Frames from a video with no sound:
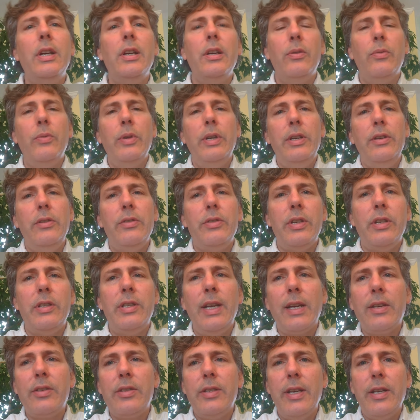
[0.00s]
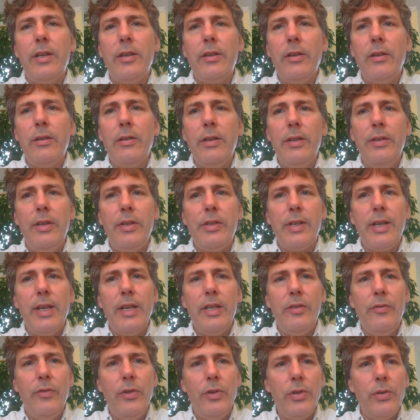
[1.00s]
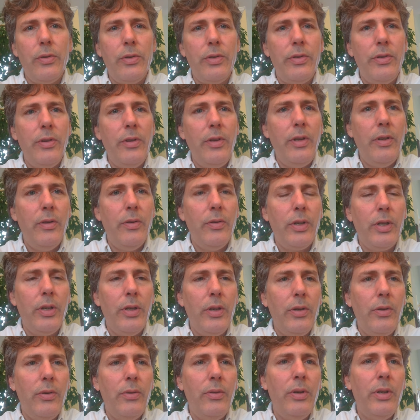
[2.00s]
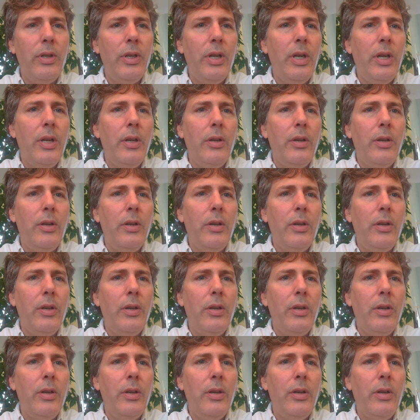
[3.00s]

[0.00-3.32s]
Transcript: We used a text editor, in this case Visual Studio Code.